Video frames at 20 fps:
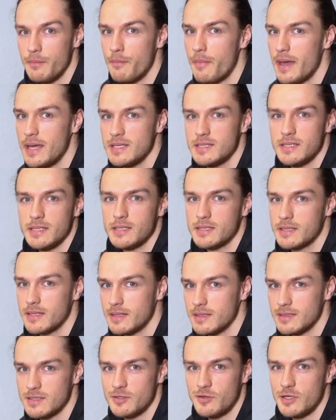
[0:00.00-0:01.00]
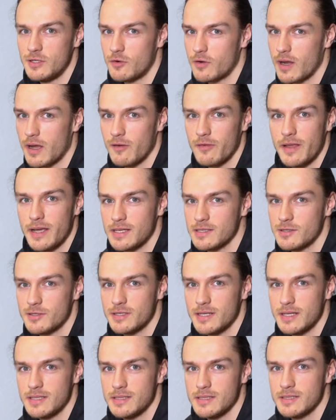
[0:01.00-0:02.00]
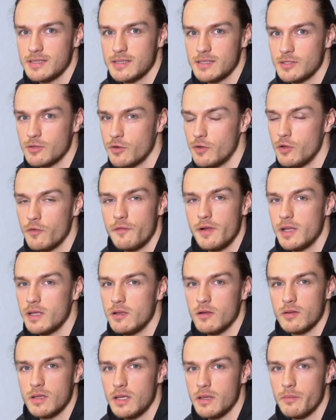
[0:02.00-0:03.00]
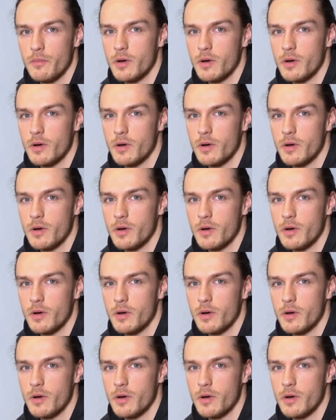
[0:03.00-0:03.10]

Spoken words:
basic street workout exercises. So you really don't need